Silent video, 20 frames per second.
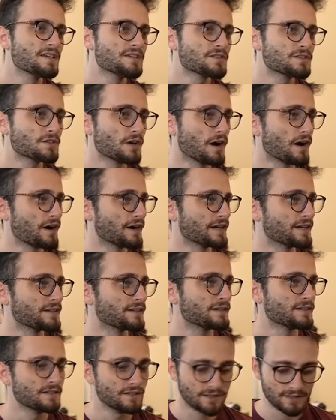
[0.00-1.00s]
Sorry.
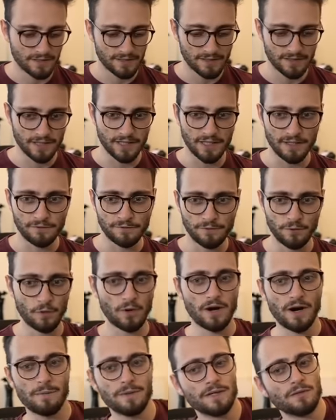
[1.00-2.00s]
E
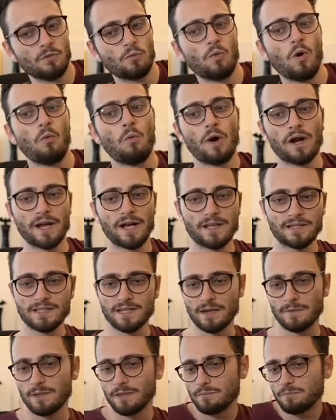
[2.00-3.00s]
four, I mean, wh what else?
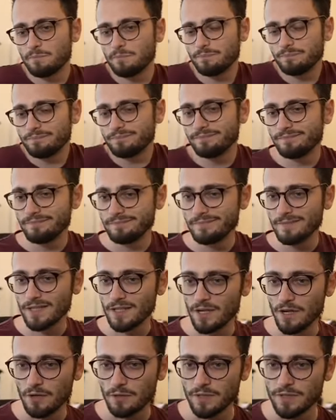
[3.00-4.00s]
I mean, you
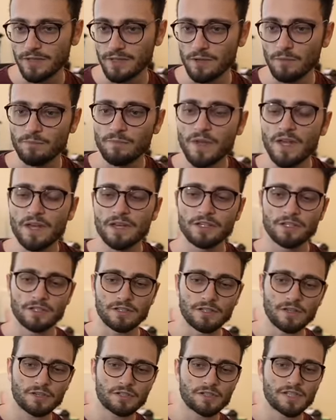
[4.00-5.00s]
know, you,
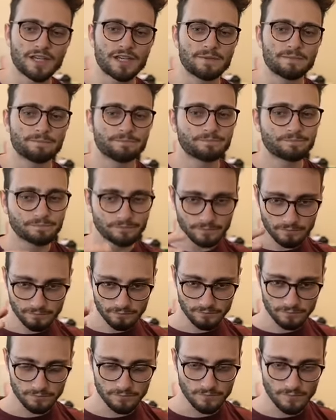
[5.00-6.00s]
you understand...
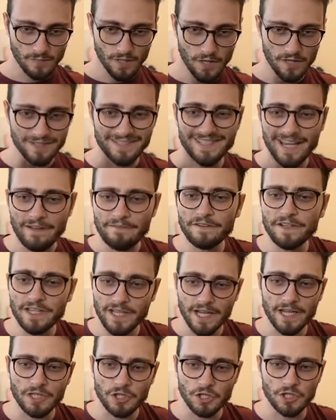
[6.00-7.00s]

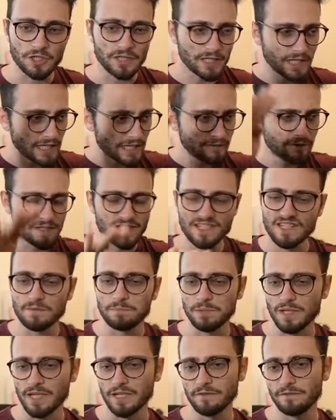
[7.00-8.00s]
defecation evens the
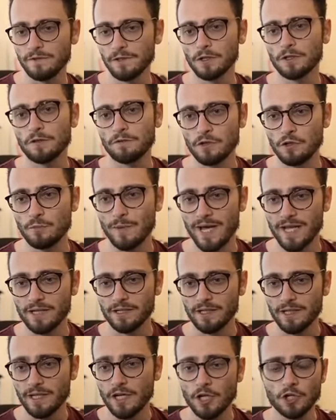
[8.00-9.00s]
playing field of
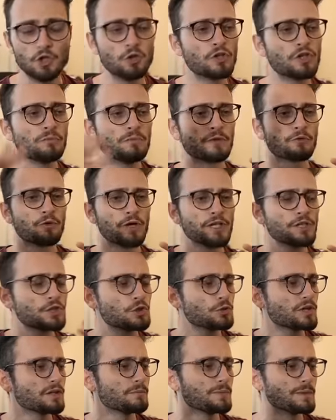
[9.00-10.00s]
humanity. You could be rich,
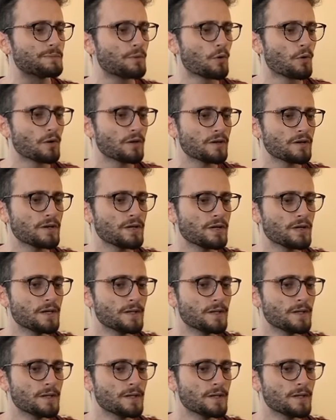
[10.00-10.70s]
you can be poor,